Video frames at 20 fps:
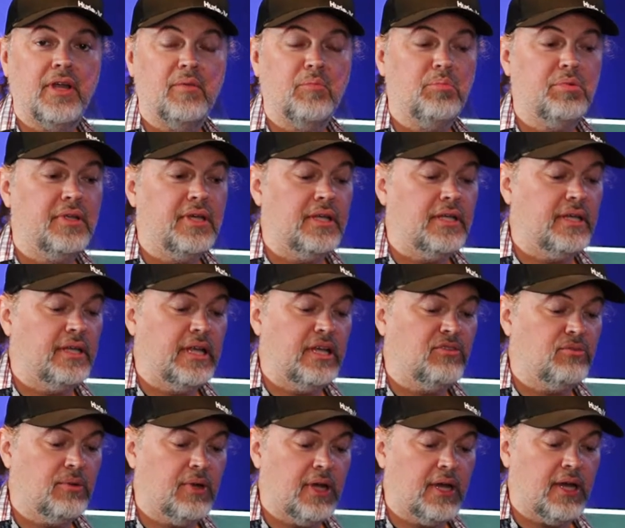completely, and
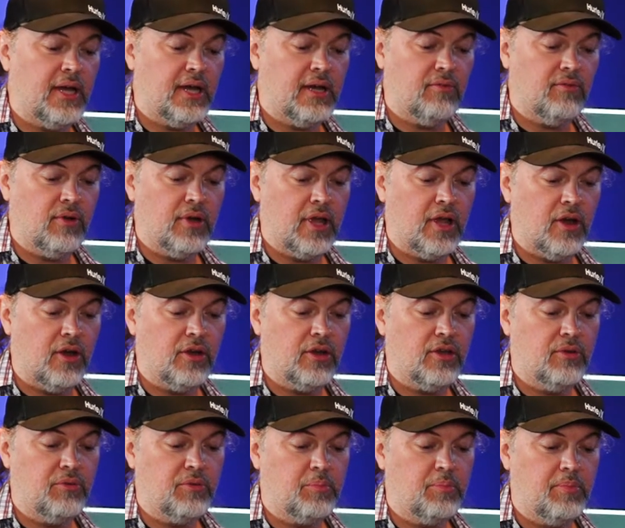that's what I kind of, when I
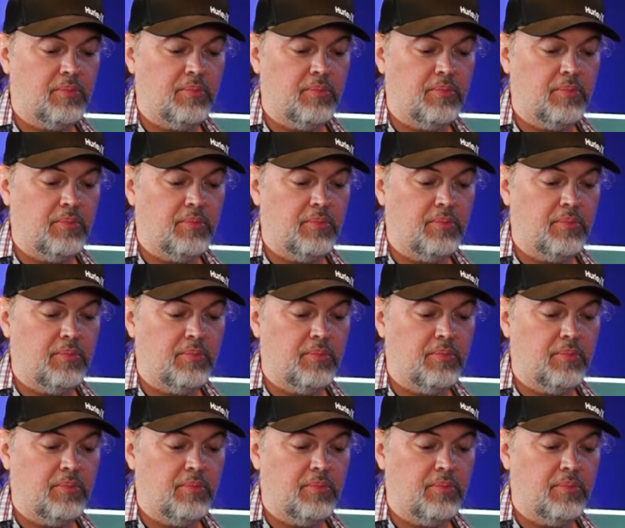argue with,